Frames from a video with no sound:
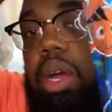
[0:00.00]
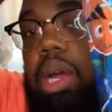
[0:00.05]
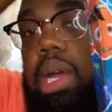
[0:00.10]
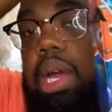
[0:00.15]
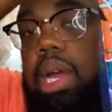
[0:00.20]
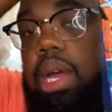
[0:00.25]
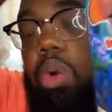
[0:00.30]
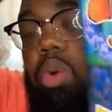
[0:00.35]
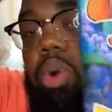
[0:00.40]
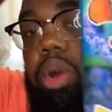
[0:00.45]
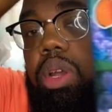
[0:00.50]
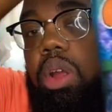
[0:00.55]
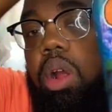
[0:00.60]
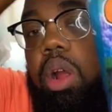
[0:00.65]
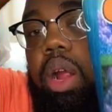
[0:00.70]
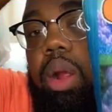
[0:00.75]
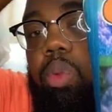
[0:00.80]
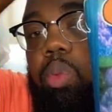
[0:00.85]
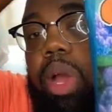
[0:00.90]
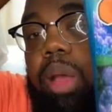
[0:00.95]
our
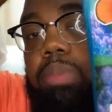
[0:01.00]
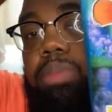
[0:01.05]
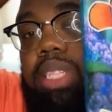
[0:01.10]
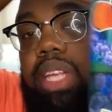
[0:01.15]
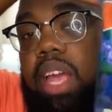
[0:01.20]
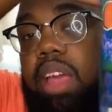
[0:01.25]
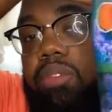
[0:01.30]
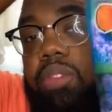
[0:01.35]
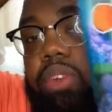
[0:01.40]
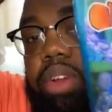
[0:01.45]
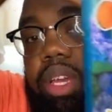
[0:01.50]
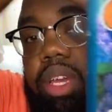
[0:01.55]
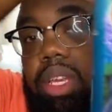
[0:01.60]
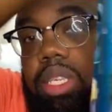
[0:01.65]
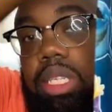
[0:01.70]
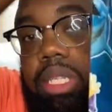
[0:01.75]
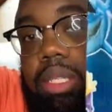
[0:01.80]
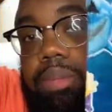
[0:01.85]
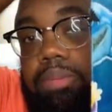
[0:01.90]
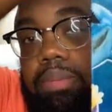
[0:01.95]
website for
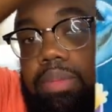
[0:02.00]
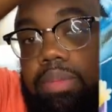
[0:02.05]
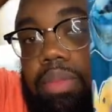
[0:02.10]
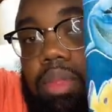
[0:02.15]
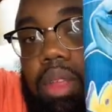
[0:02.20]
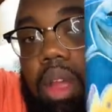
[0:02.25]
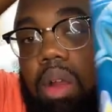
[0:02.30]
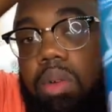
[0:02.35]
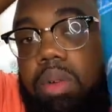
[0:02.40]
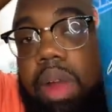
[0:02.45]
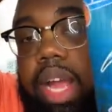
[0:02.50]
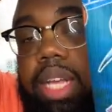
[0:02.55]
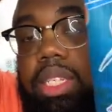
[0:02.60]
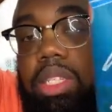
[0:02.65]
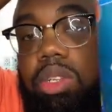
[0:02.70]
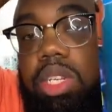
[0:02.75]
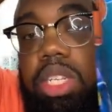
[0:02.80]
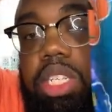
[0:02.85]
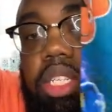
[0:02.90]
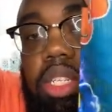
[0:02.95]
this. All right,
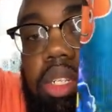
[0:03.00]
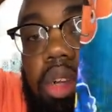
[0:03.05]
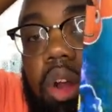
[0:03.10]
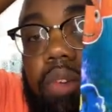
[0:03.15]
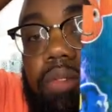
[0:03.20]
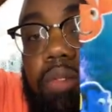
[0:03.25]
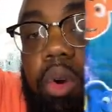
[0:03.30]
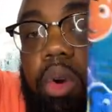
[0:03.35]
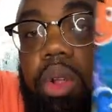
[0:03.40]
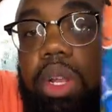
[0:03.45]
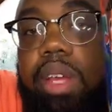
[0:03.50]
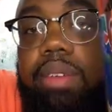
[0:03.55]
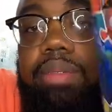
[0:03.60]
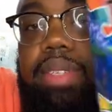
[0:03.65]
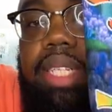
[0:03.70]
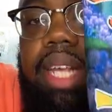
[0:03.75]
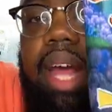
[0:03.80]
so this is our full length